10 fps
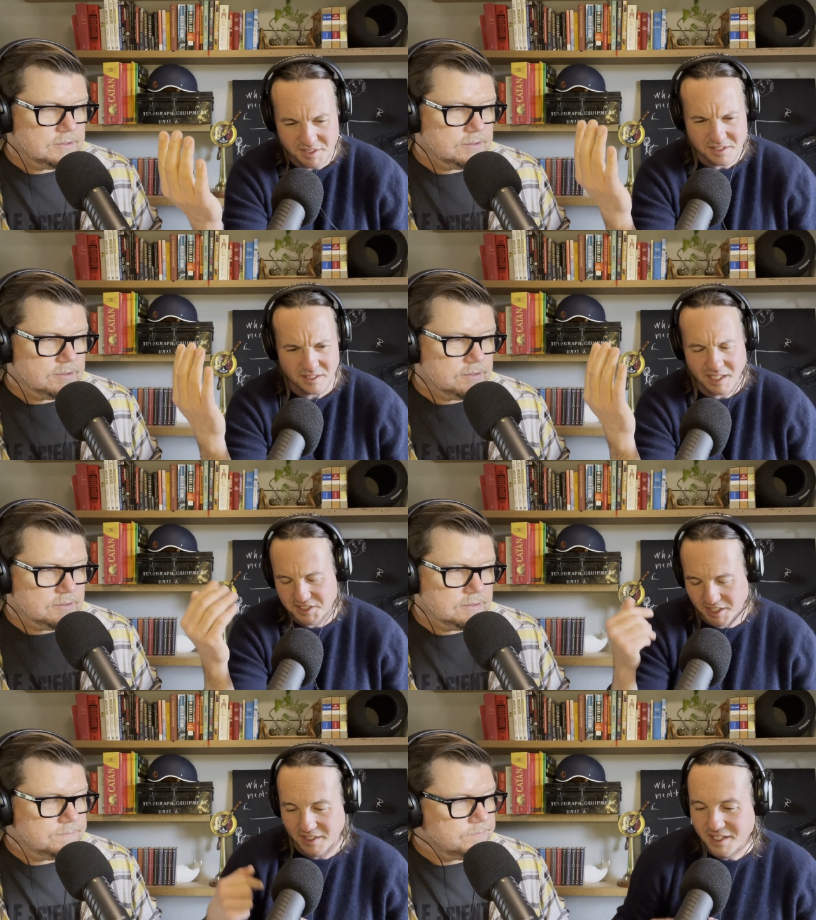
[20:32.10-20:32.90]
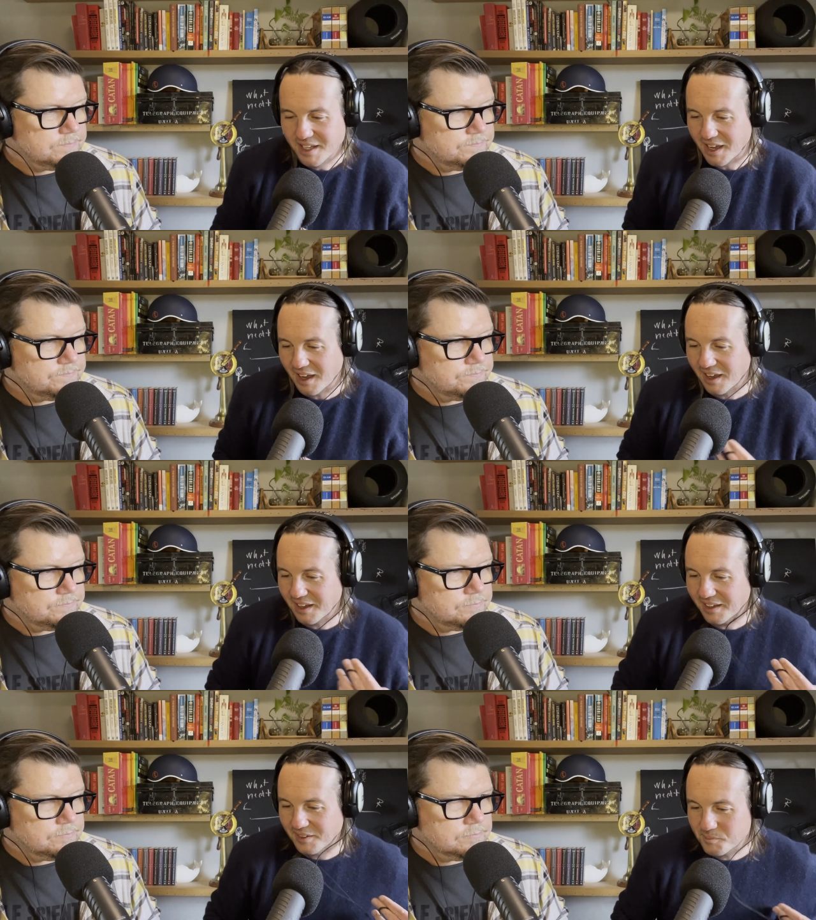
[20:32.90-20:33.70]
Speaker 1: of this year, last year.
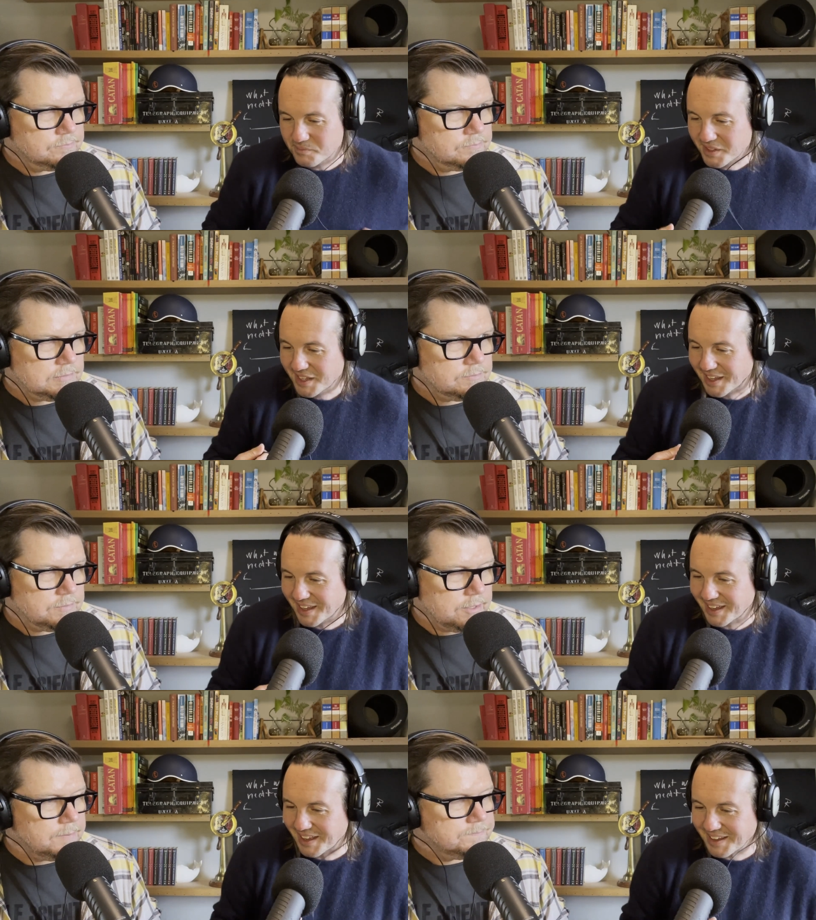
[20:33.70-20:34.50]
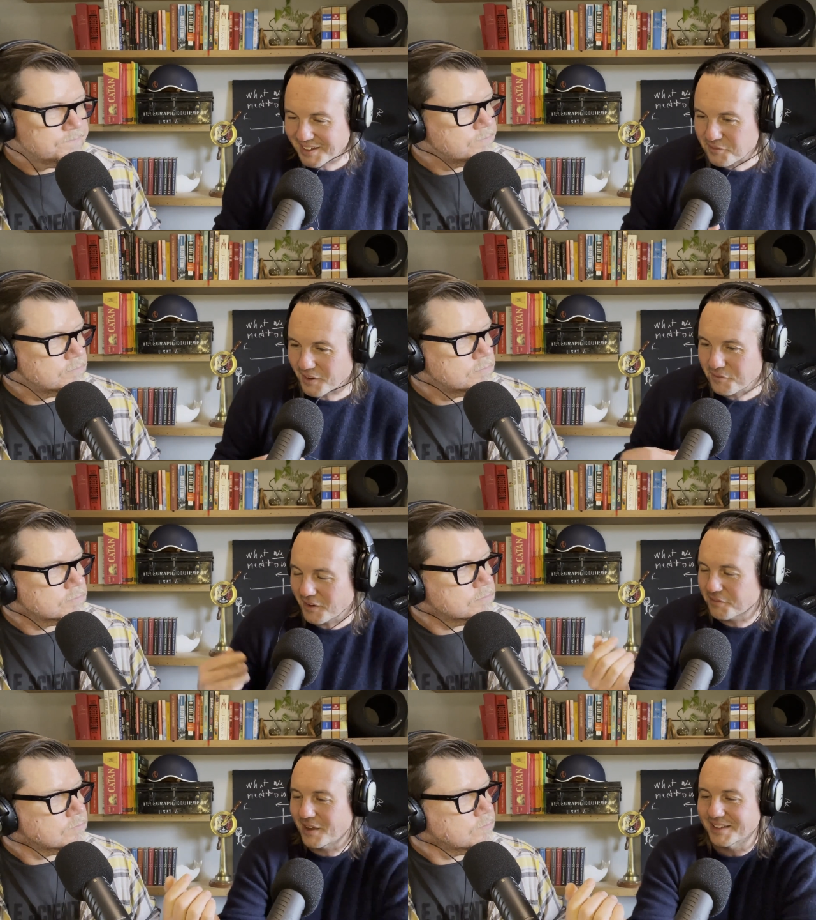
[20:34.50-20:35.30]
Um, yeah. If I if
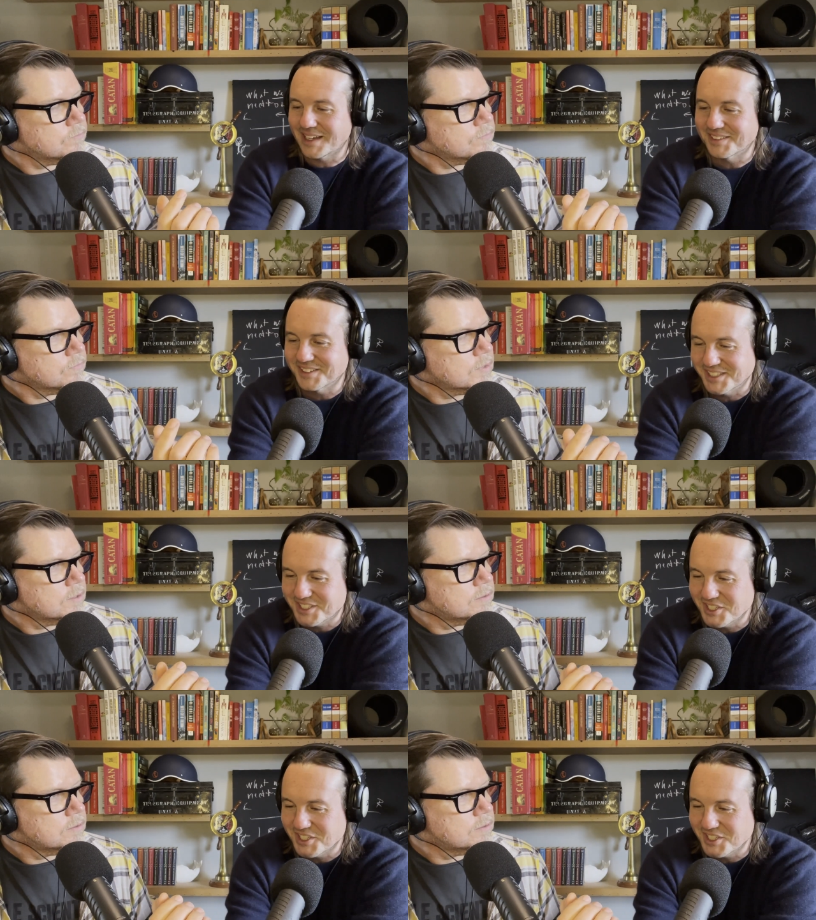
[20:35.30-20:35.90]
I found out that the